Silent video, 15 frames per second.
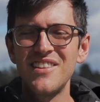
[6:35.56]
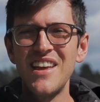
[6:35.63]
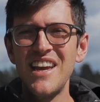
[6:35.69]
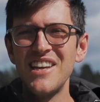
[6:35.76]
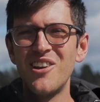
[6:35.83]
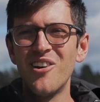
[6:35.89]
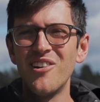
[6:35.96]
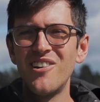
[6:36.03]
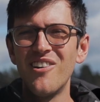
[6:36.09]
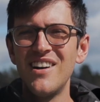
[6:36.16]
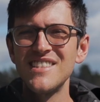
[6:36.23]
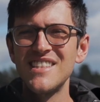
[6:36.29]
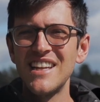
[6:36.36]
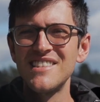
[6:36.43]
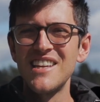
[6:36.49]
So there you go,
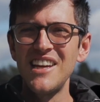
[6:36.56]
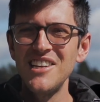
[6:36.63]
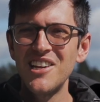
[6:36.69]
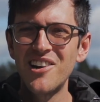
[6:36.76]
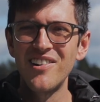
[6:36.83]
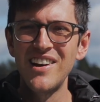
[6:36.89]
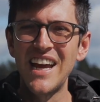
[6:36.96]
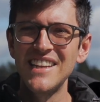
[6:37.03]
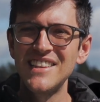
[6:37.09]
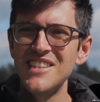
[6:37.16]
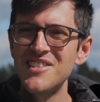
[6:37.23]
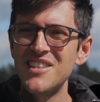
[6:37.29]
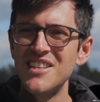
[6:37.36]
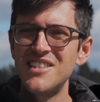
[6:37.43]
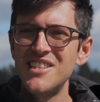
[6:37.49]
guys. That's how you create
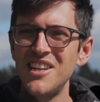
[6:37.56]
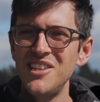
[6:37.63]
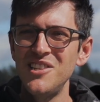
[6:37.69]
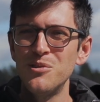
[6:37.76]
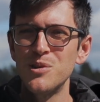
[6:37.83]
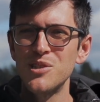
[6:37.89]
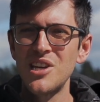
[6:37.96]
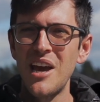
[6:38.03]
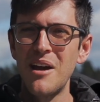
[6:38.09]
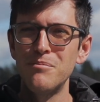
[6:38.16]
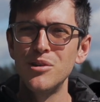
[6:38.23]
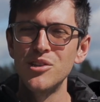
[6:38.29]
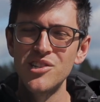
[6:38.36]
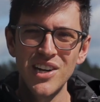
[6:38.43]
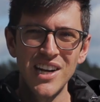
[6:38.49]
these continuous
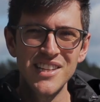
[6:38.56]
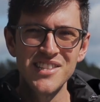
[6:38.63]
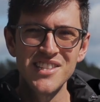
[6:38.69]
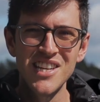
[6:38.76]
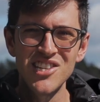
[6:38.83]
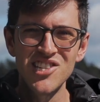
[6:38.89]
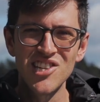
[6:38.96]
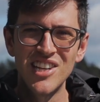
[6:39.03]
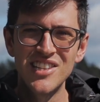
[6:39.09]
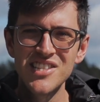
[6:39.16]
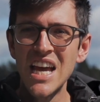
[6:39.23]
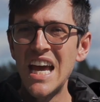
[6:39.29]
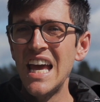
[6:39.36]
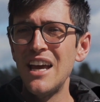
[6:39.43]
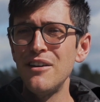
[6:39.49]
camera
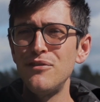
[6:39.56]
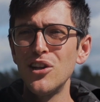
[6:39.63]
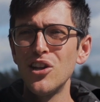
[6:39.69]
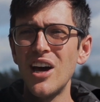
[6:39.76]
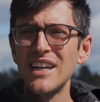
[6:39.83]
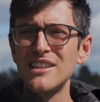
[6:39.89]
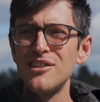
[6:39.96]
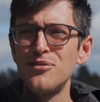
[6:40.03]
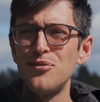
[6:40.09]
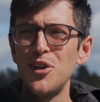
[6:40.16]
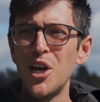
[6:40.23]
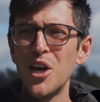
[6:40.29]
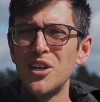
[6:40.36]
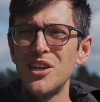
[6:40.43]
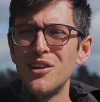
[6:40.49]
transitions. If you like this
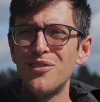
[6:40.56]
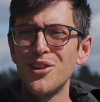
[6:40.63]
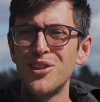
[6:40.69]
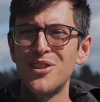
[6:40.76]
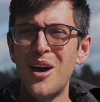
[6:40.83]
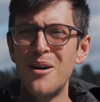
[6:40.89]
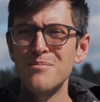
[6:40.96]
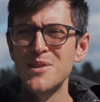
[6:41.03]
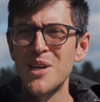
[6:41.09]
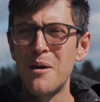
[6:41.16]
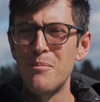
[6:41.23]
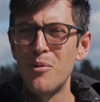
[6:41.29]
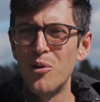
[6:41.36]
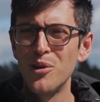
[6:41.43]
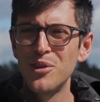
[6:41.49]
video, you can give it a thumbs
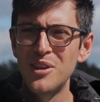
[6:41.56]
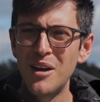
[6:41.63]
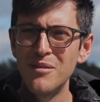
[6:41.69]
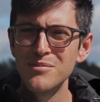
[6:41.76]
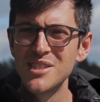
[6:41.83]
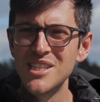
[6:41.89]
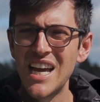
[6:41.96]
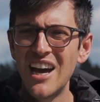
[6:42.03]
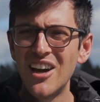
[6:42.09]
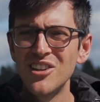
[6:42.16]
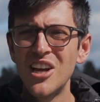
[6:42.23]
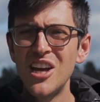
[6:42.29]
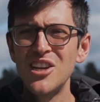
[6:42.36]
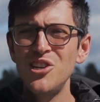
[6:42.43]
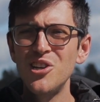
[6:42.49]
up or a thumbs
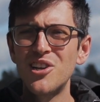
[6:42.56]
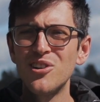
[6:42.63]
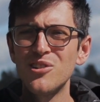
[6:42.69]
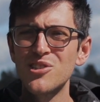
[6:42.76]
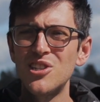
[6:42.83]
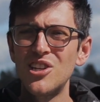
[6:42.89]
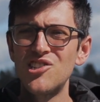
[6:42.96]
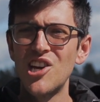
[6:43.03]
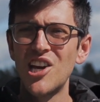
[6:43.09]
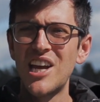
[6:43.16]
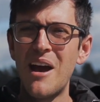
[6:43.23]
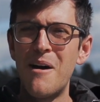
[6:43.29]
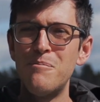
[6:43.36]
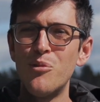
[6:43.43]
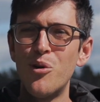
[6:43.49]
down. You can also
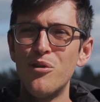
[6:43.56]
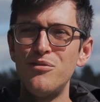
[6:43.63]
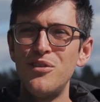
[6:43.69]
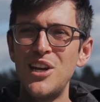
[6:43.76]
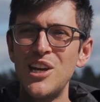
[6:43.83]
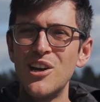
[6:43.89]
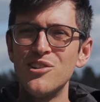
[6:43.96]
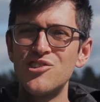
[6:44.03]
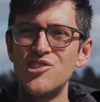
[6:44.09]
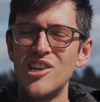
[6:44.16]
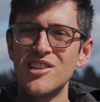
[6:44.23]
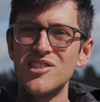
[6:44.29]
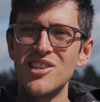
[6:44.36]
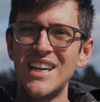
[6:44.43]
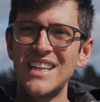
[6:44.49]
check out more videos
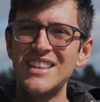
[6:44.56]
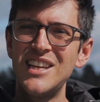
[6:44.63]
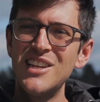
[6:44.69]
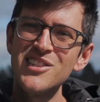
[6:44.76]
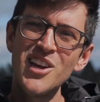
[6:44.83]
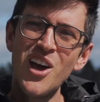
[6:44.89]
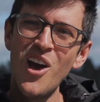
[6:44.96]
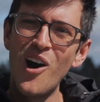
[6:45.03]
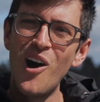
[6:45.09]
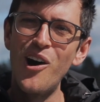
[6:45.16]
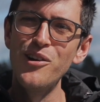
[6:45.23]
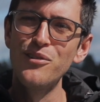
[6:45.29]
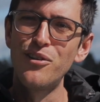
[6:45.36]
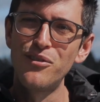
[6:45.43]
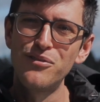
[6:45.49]
just like this
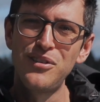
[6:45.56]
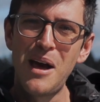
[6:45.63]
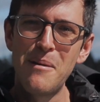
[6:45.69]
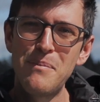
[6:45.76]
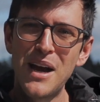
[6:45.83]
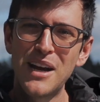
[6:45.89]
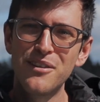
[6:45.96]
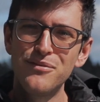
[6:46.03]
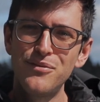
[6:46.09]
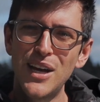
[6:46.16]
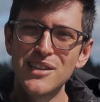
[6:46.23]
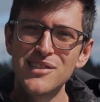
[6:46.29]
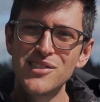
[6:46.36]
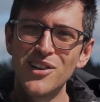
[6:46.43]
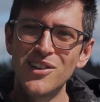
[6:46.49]
over at
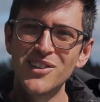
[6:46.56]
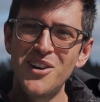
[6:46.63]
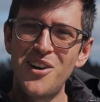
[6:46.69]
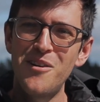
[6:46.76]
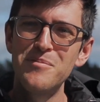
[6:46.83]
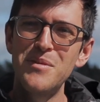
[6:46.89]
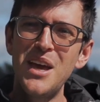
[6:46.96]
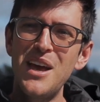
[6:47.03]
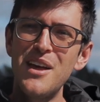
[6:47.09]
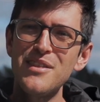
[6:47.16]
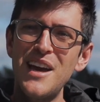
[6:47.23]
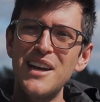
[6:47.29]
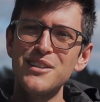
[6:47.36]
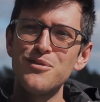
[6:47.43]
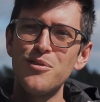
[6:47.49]
flatpackfx.com.
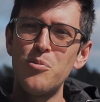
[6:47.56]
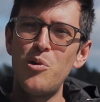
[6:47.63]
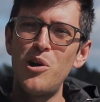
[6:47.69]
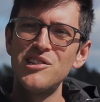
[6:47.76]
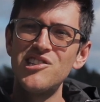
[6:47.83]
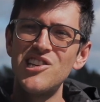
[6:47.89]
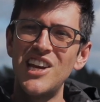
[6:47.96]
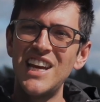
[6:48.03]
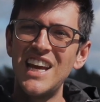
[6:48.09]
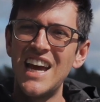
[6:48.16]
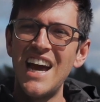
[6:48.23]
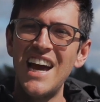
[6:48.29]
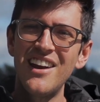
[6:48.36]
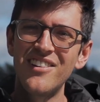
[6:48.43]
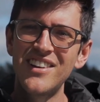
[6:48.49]
Thanks for watching,
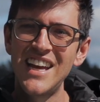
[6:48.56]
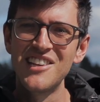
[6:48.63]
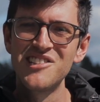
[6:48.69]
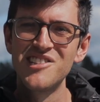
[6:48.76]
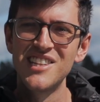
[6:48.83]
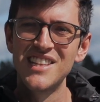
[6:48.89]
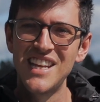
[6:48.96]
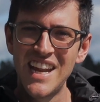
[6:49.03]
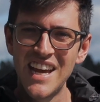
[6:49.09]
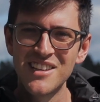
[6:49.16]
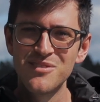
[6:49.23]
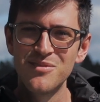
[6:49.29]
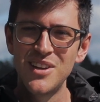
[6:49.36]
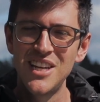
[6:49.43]
and I'll catch you in the next